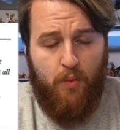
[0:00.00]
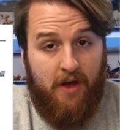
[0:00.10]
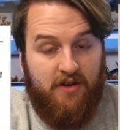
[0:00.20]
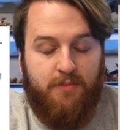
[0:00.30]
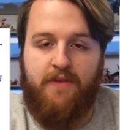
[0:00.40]

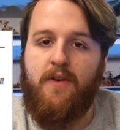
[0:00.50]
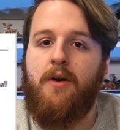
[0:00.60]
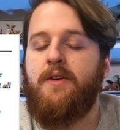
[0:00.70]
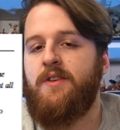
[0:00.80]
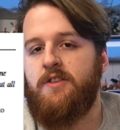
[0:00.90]
Whereas before
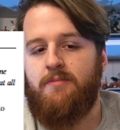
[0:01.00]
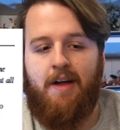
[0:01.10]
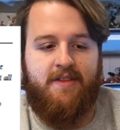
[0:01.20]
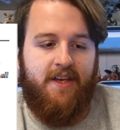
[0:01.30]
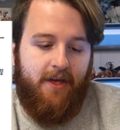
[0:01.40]
it was
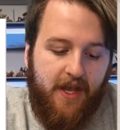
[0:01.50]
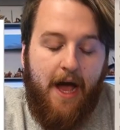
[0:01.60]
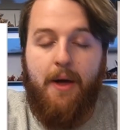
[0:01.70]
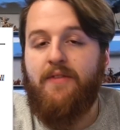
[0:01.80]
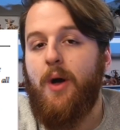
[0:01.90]
automatic.
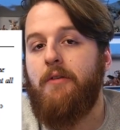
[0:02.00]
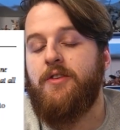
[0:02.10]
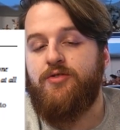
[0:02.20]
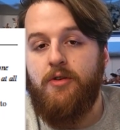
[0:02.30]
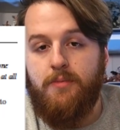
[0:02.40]
Now, if you are a
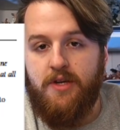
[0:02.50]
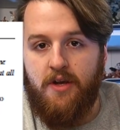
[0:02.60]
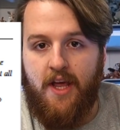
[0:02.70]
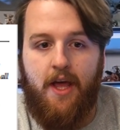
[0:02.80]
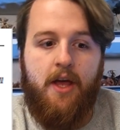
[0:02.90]
troops unit,